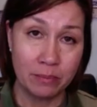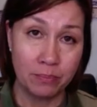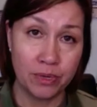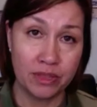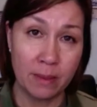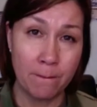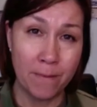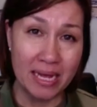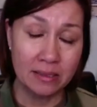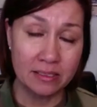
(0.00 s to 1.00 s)
But the
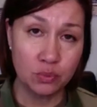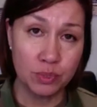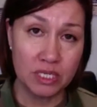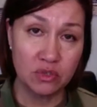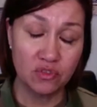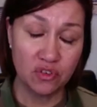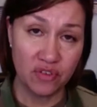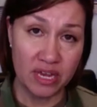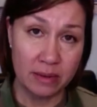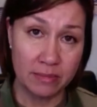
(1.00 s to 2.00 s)
balance piece for
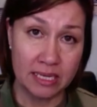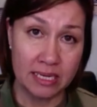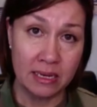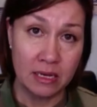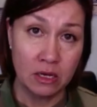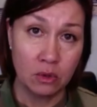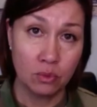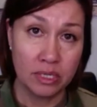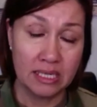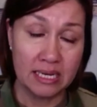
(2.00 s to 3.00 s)
family
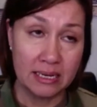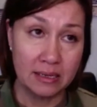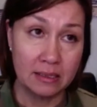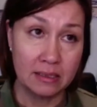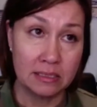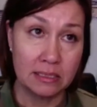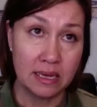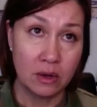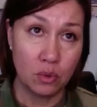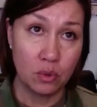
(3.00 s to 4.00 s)
really is
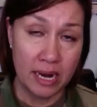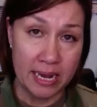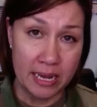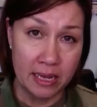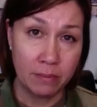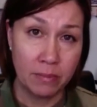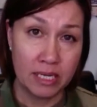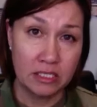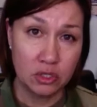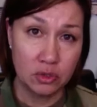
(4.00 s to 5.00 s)
that when I end my
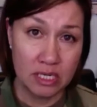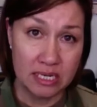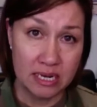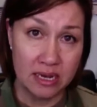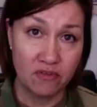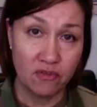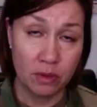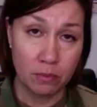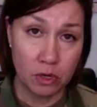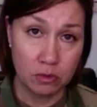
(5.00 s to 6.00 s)
duty day, for the
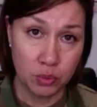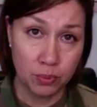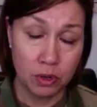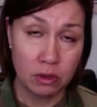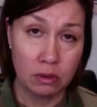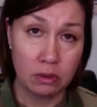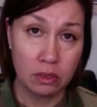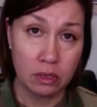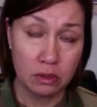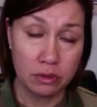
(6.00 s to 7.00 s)
most part,
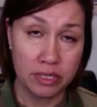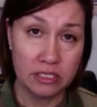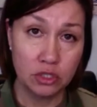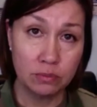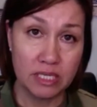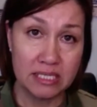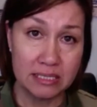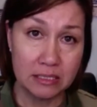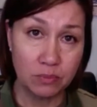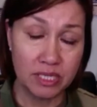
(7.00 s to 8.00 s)
learning to be
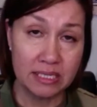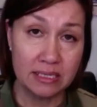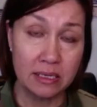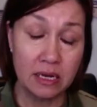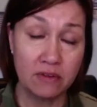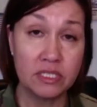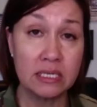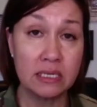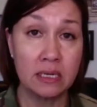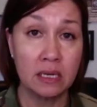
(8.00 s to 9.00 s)
disciplined enough
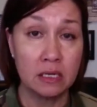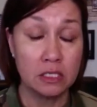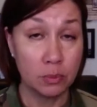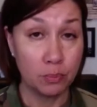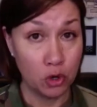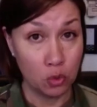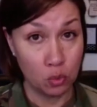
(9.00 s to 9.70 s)
to put